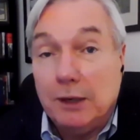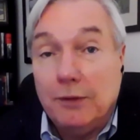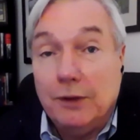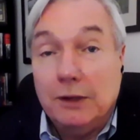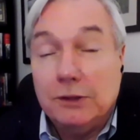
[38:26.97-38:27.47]
I
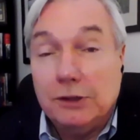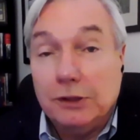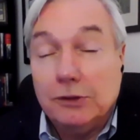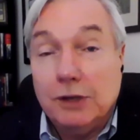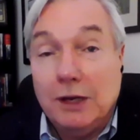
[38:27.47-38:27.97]
think it
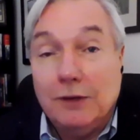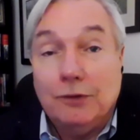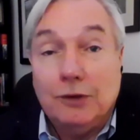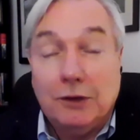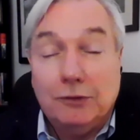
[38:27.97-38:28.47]
still stands
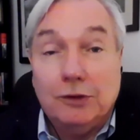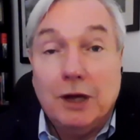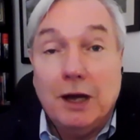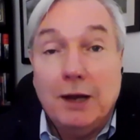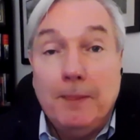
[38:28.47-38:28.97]
the test of
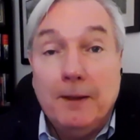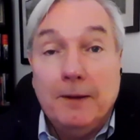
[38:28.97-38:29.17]
time,